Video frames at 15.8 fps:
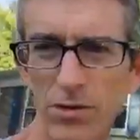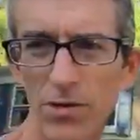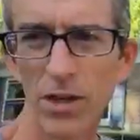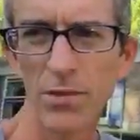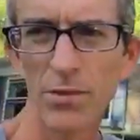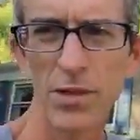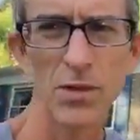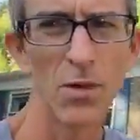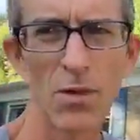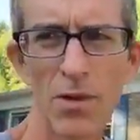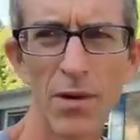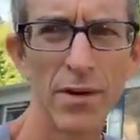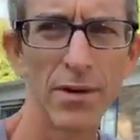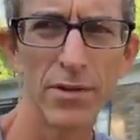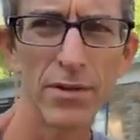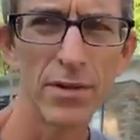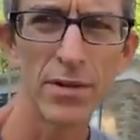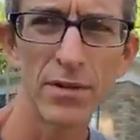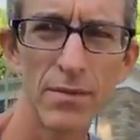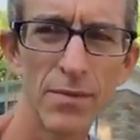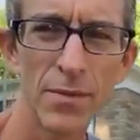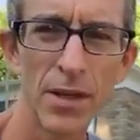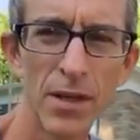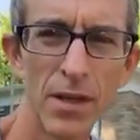you start to record.
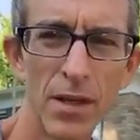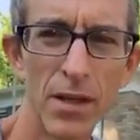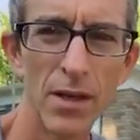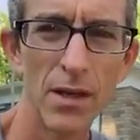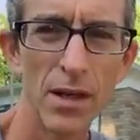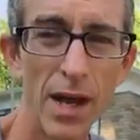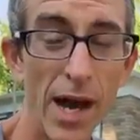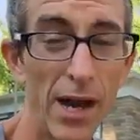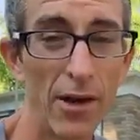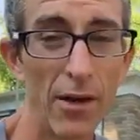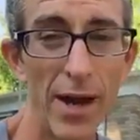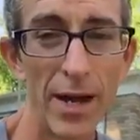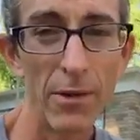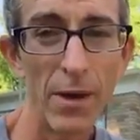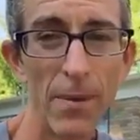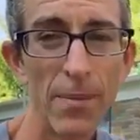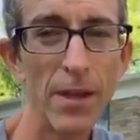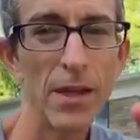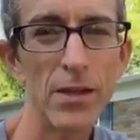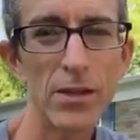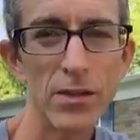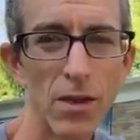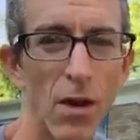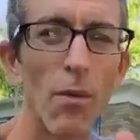I don't know. Anyway,
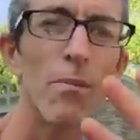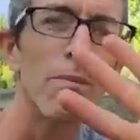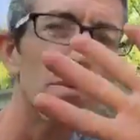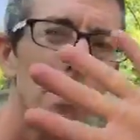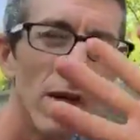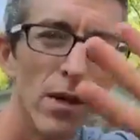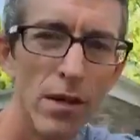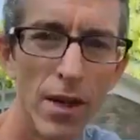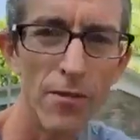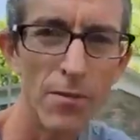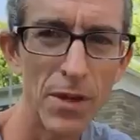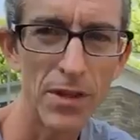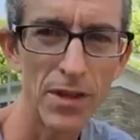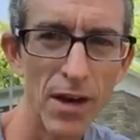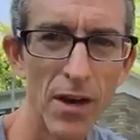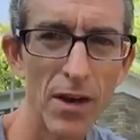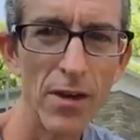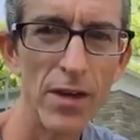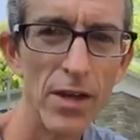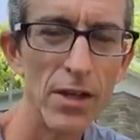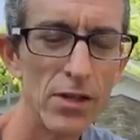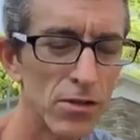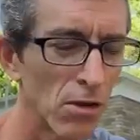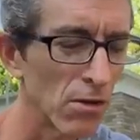so enough about the garden.
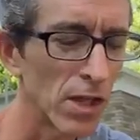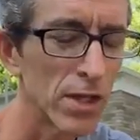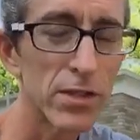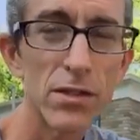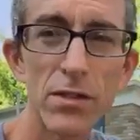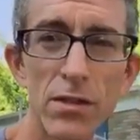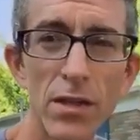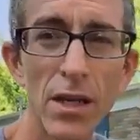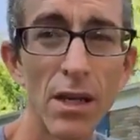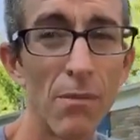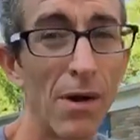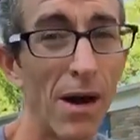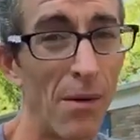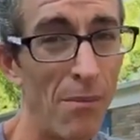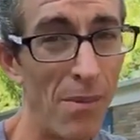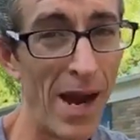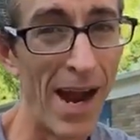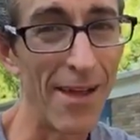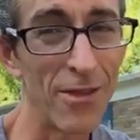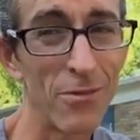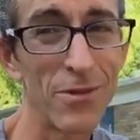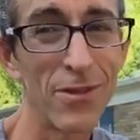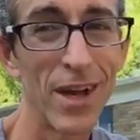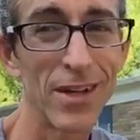So let's think about math.
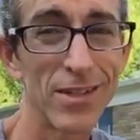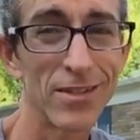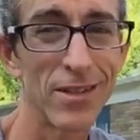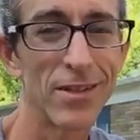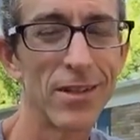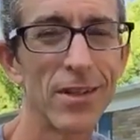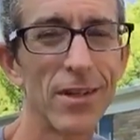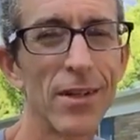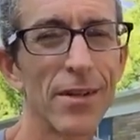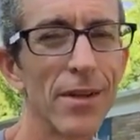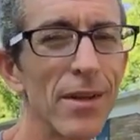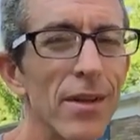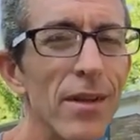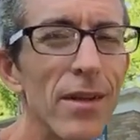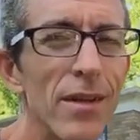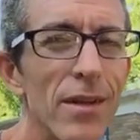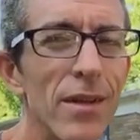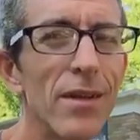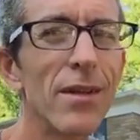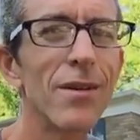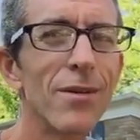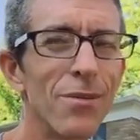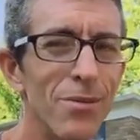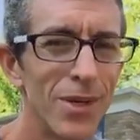We've got to start to get a
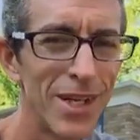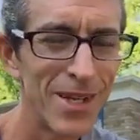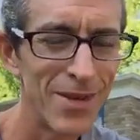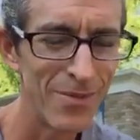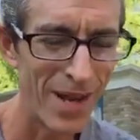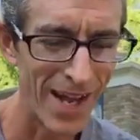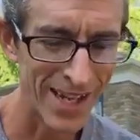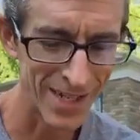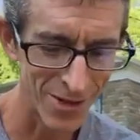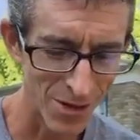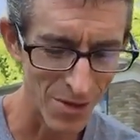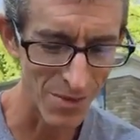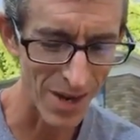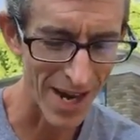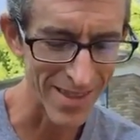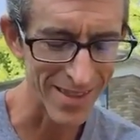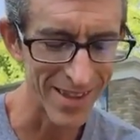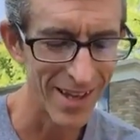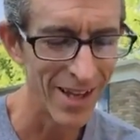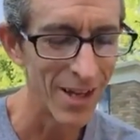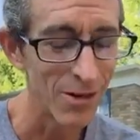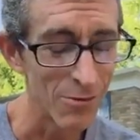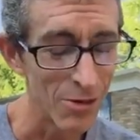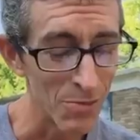little bit back into our math.
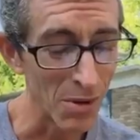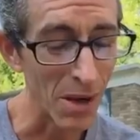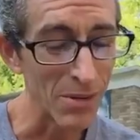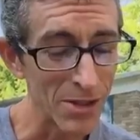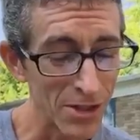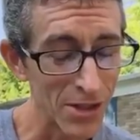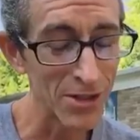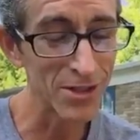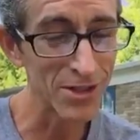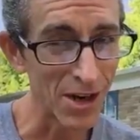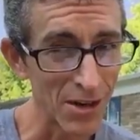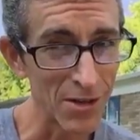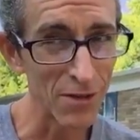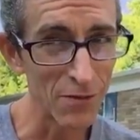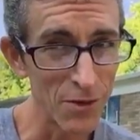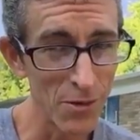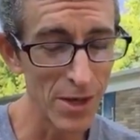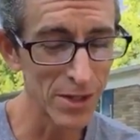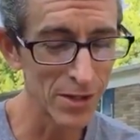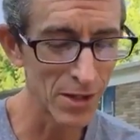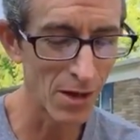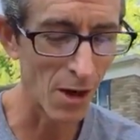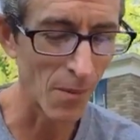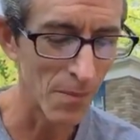We probably should have started a few weeks
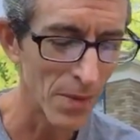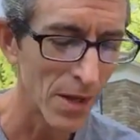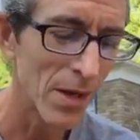ago.